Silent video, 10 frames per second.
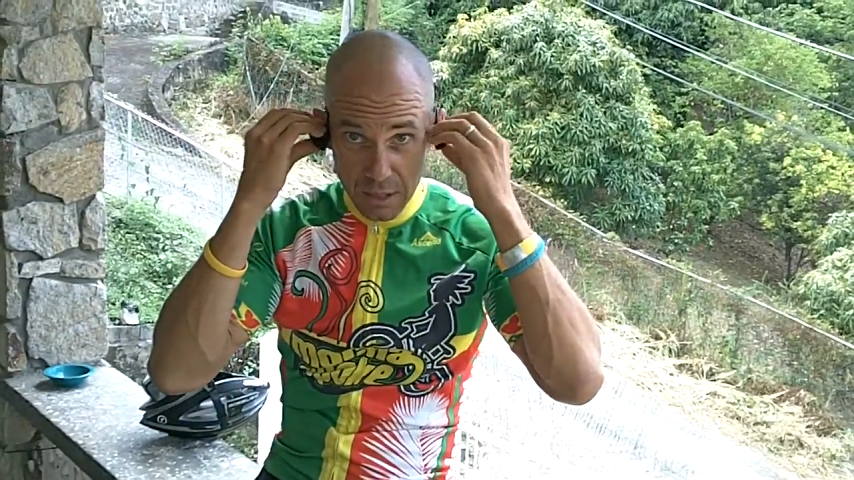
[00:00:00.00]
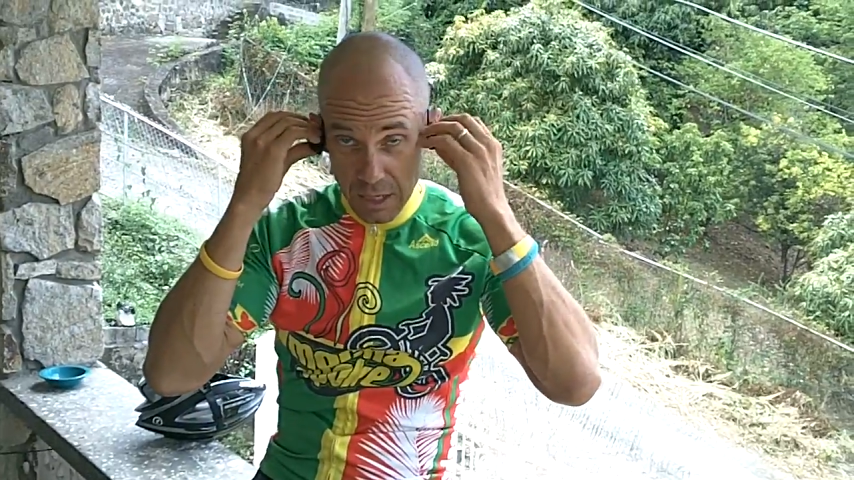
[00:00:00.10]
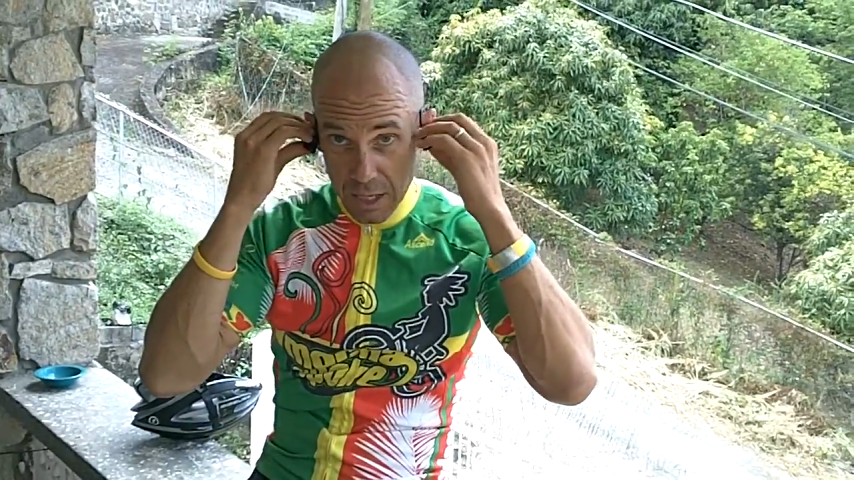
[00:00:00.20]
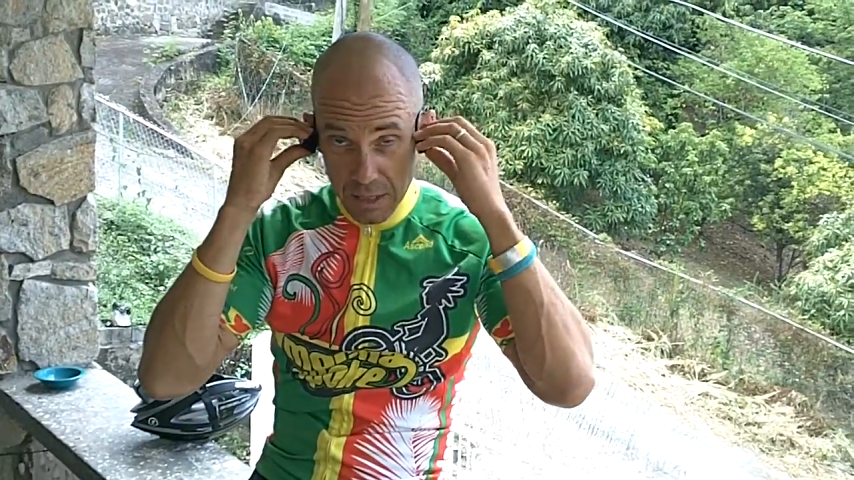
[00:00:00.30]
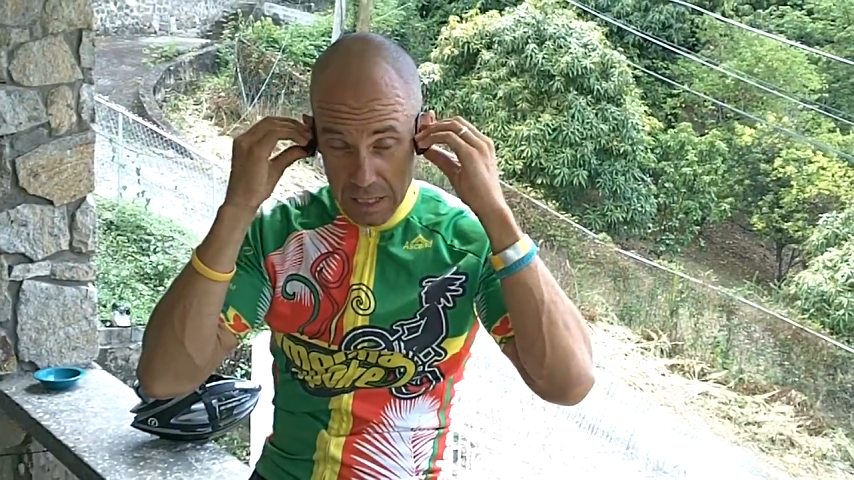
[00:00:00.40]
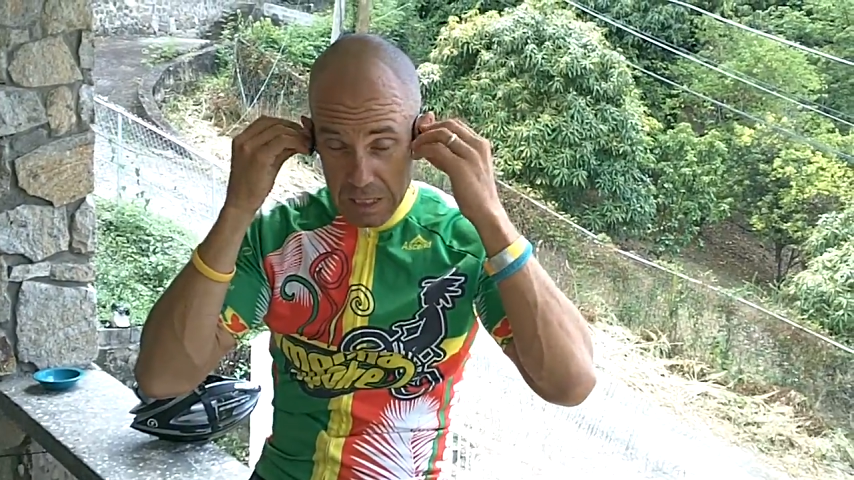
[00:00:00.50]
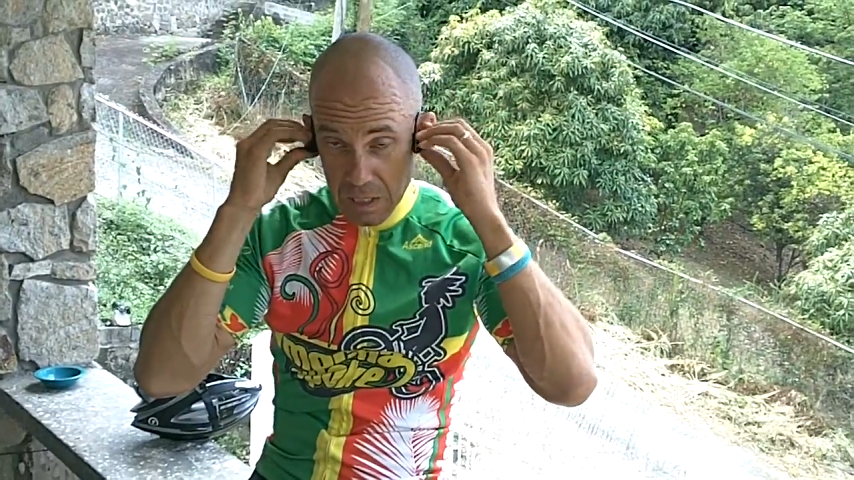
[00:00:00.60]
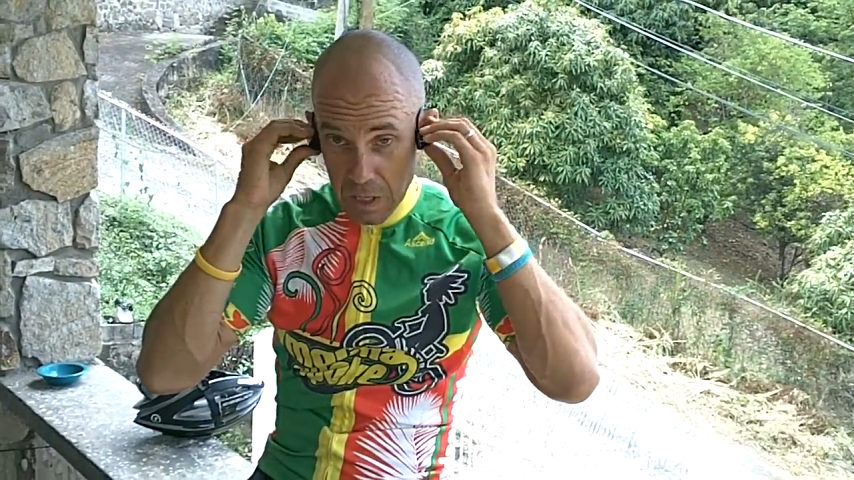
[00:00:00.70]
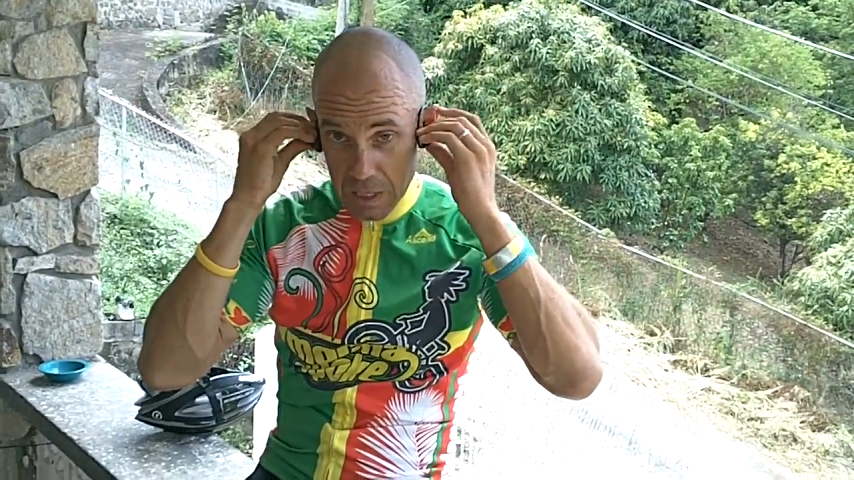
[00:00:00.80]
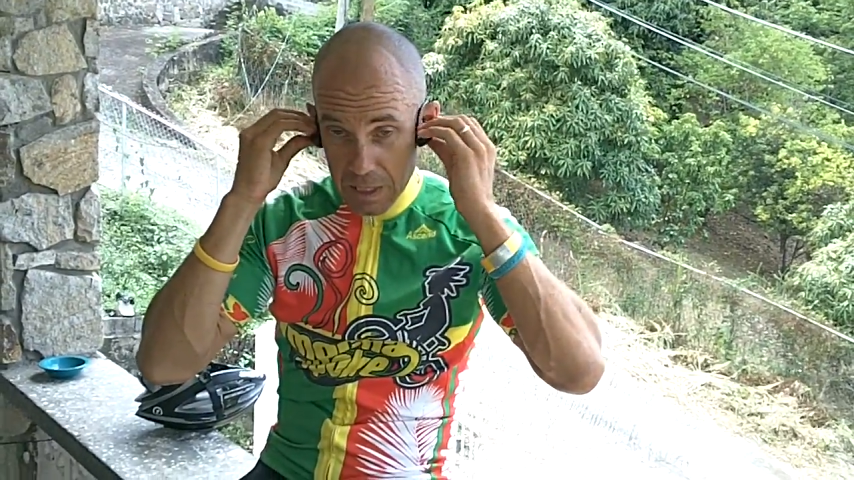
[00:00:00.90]
They
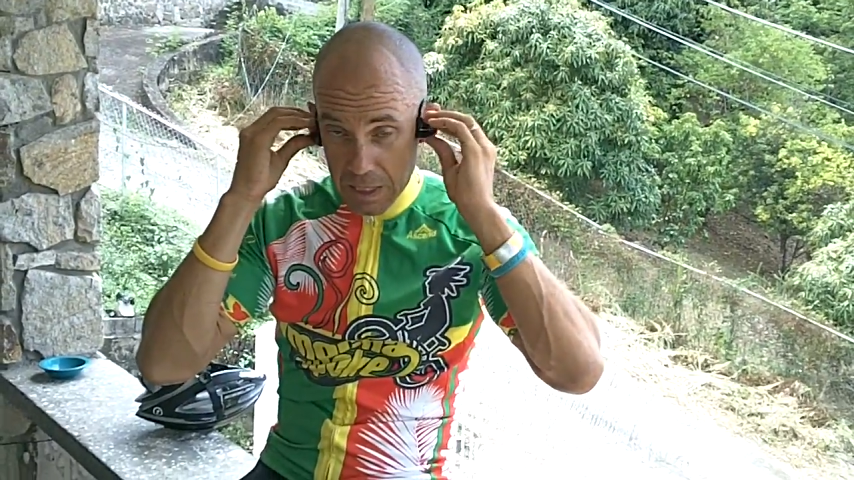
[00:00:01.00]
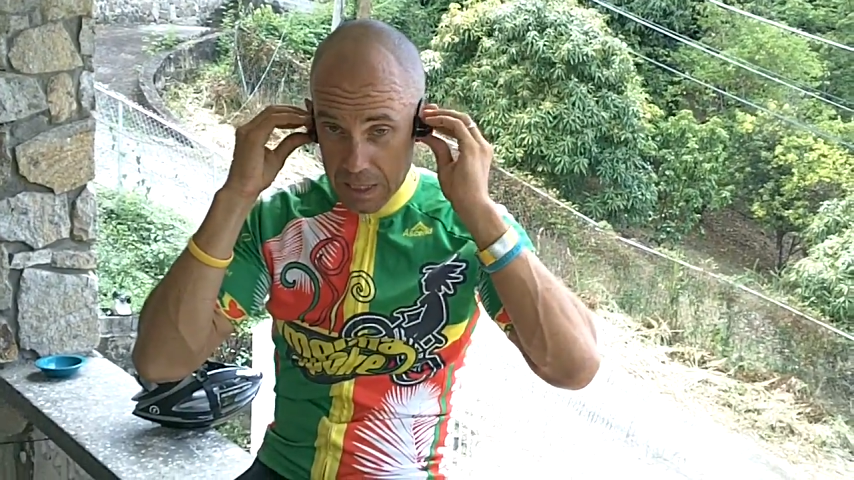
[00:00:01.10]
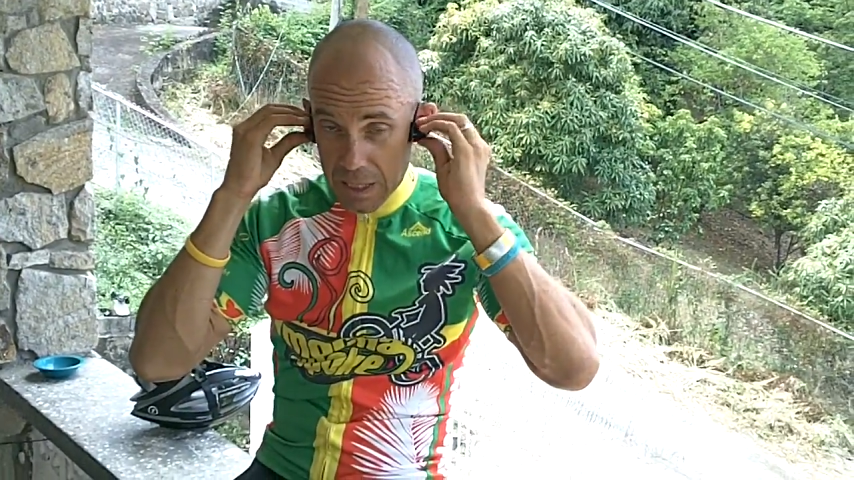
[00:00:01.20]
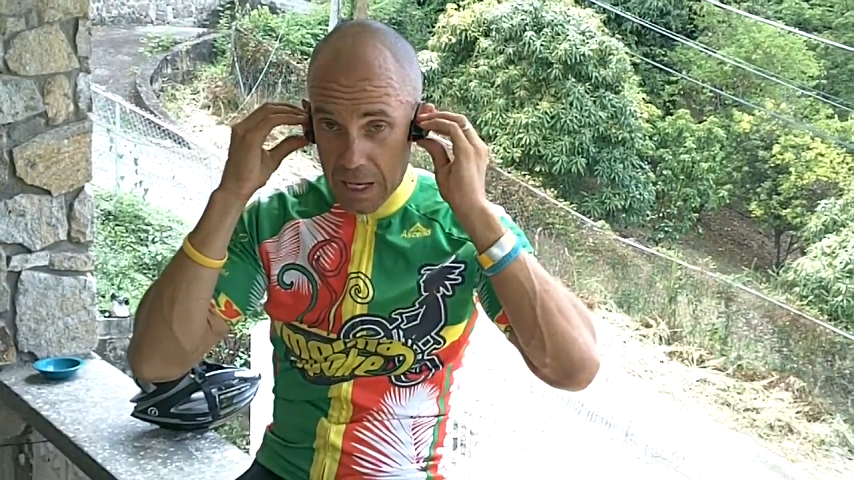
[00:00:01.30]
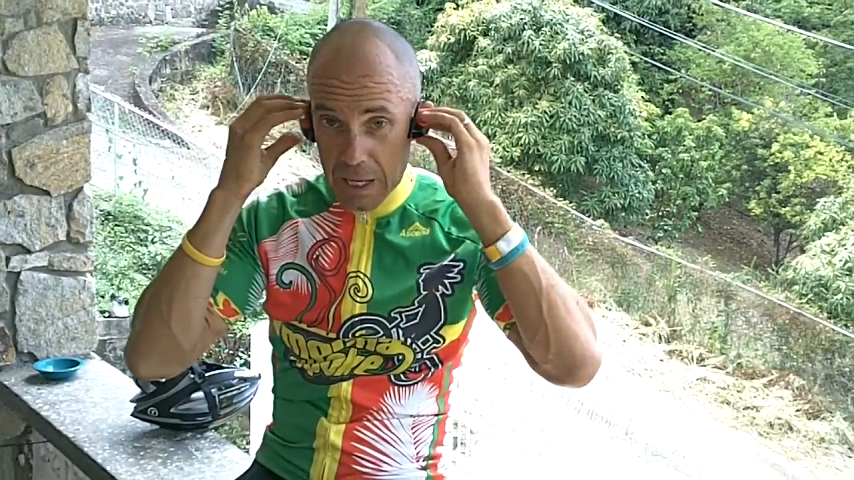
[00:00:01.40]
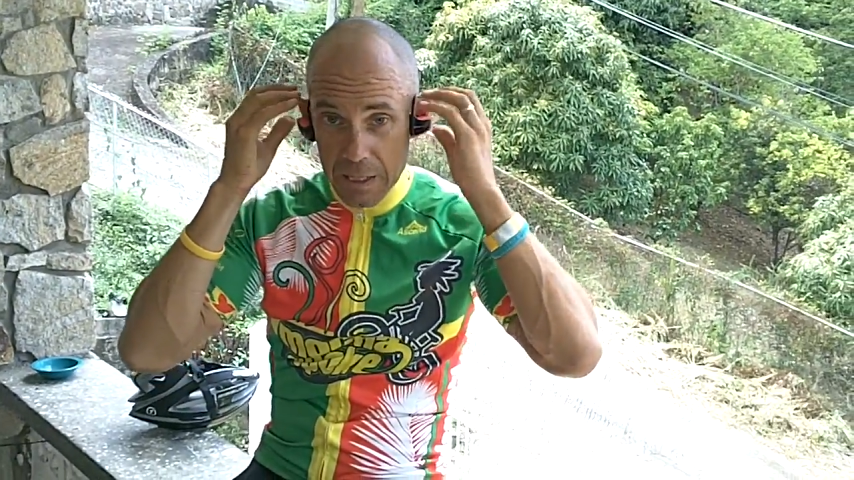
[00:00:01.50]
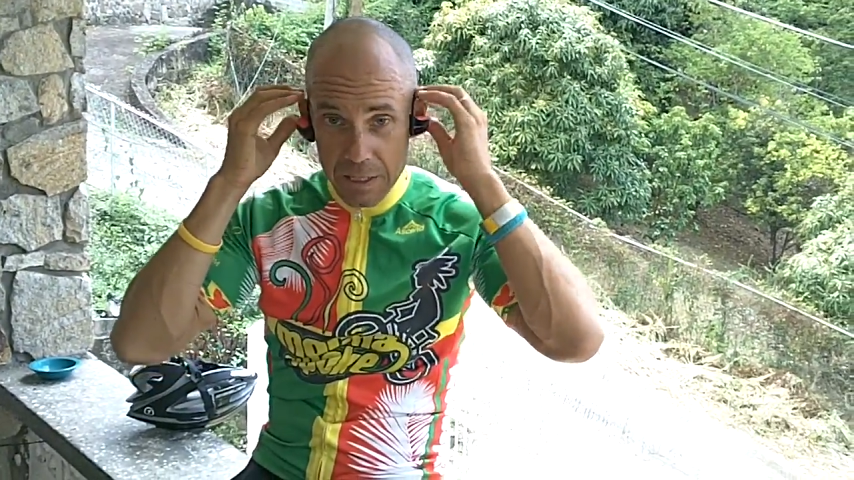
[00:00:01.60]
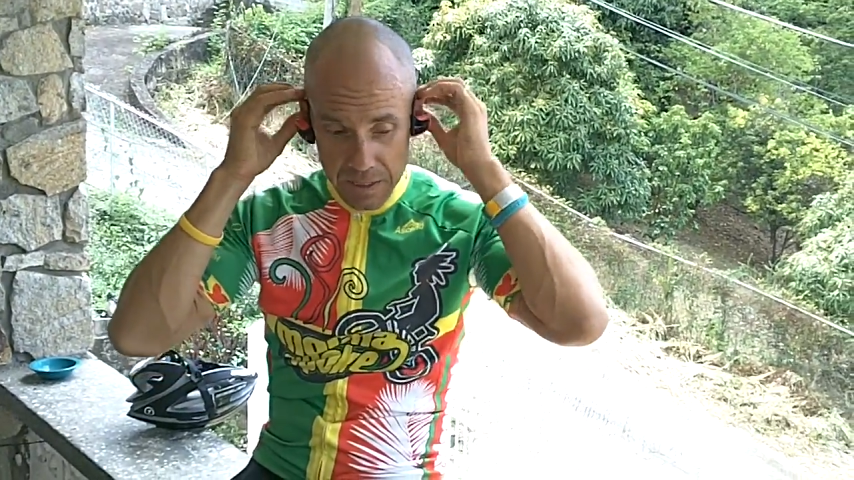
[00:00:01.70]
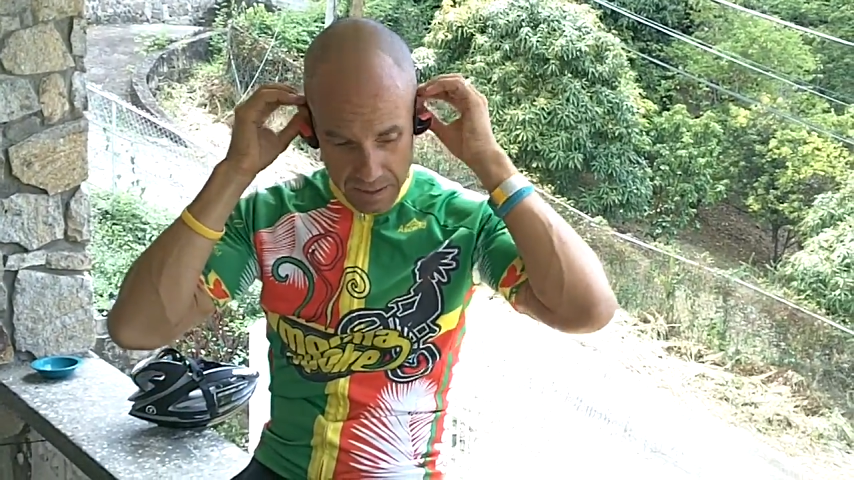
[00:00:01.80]
just lock in like that.